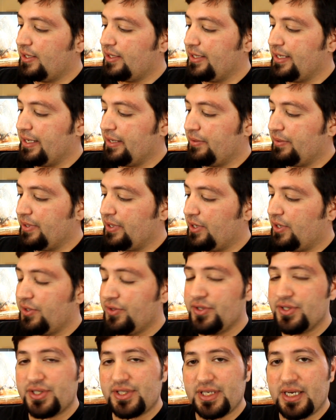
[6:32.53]
Now,
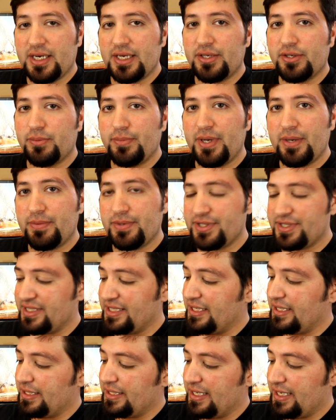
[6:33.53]
on the site, you'll be able to
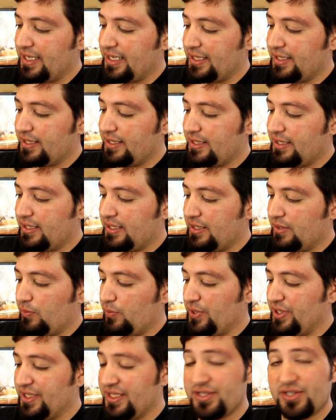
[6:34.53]
see that
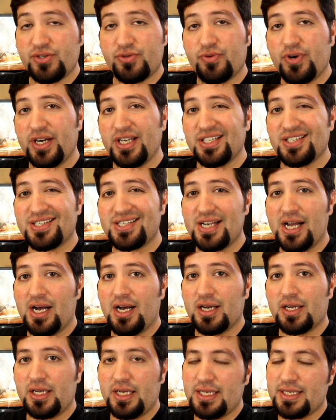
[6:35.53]
when this is run at
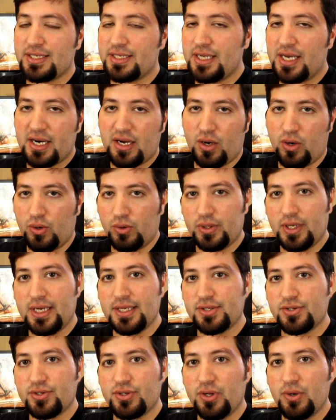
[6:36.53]
stock, it's not a whole
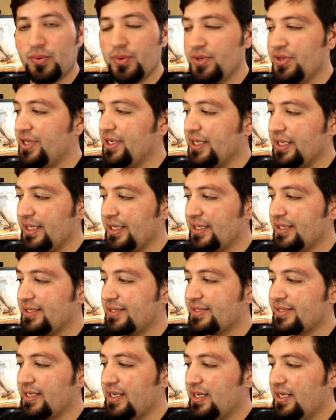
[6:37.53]
lot slower than it
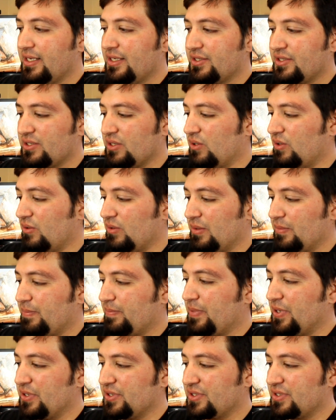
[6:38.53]
is. So
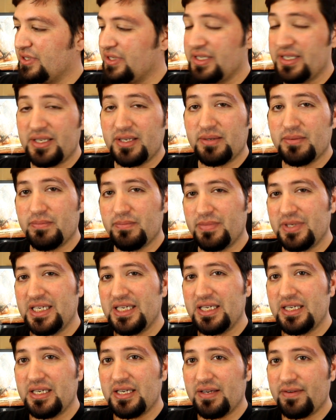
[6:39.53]
personally,
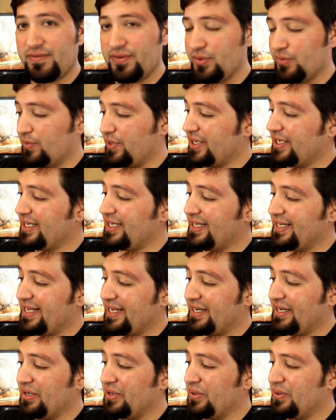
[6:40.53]
me, if you're running a
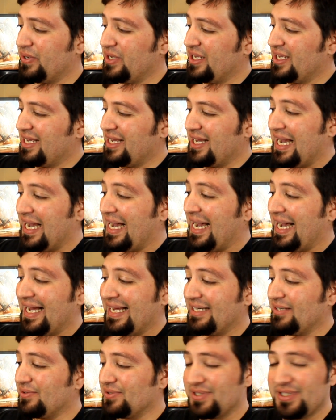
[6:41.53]
Nano,
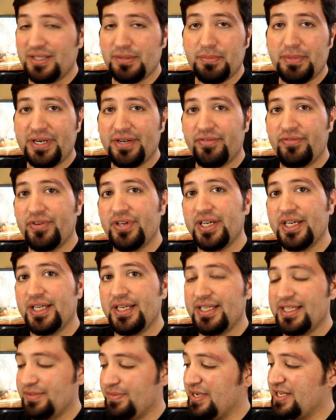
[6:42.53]
I don't see the
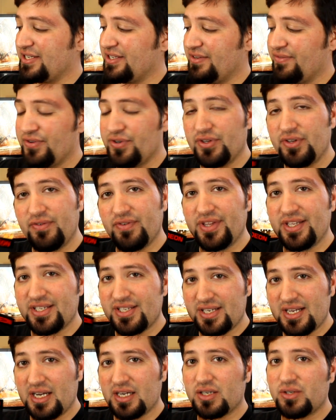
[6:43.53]
benefit, especially if you're leaving the
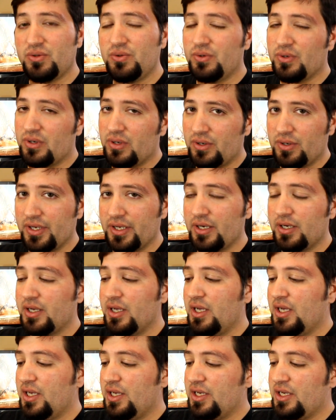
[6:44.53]
stock cooler on it,
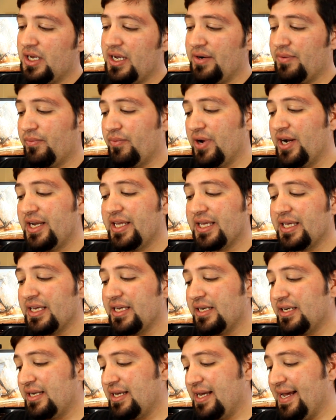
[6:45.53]
at running
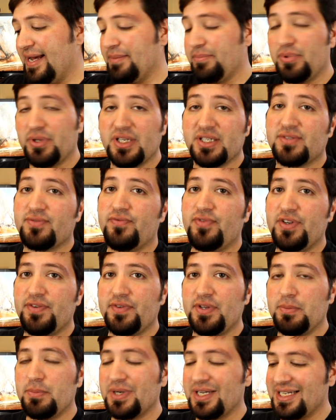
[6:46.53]
it at plus
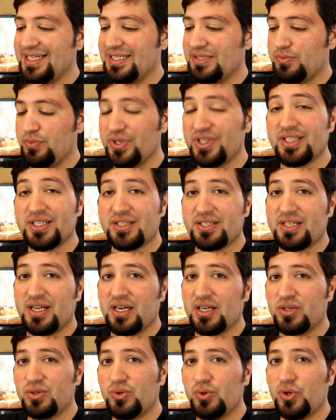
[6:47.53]
50, because with the
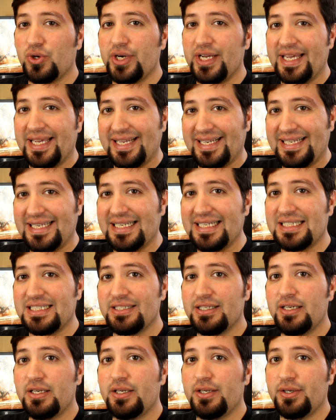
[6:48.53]
stock cooler, it
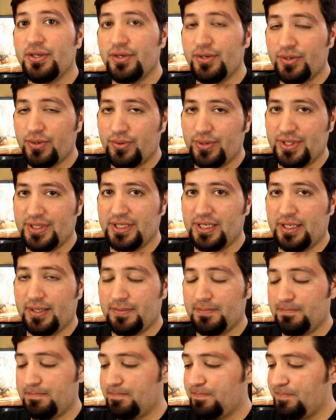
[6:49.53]
gets noisy.